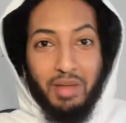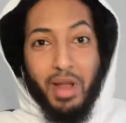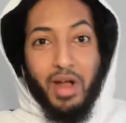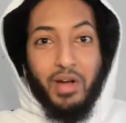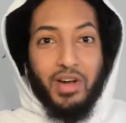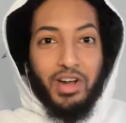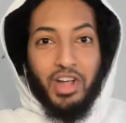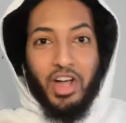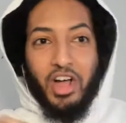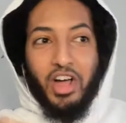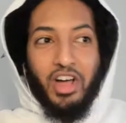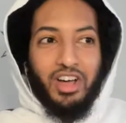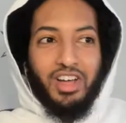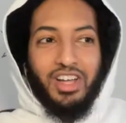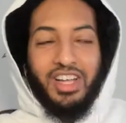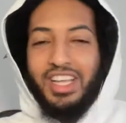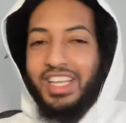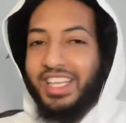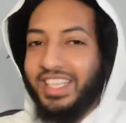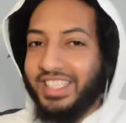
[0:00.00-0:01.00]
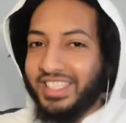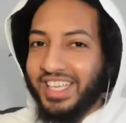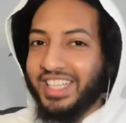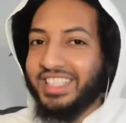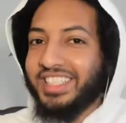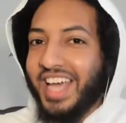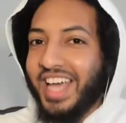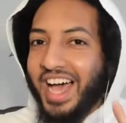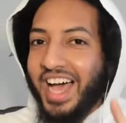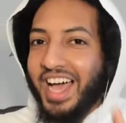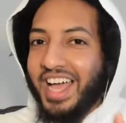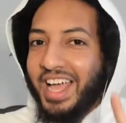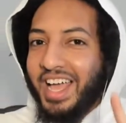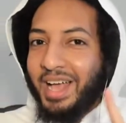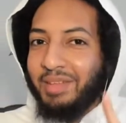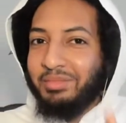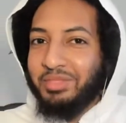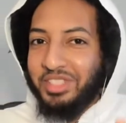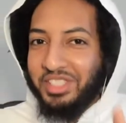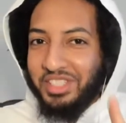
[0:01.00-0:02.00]
America. He says I
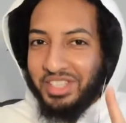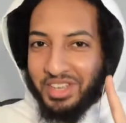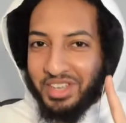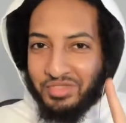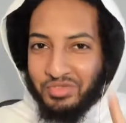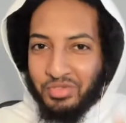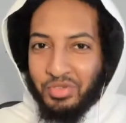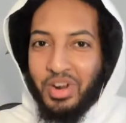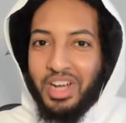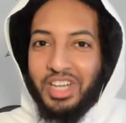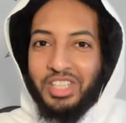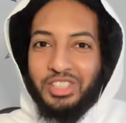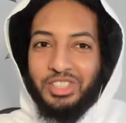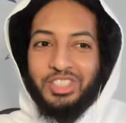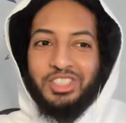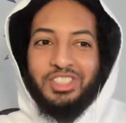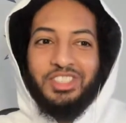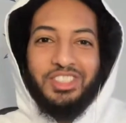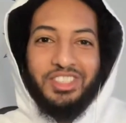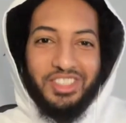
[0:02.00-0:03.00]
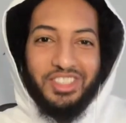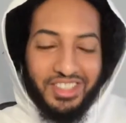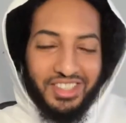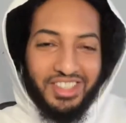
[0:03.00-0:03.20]
am Steve Rogers.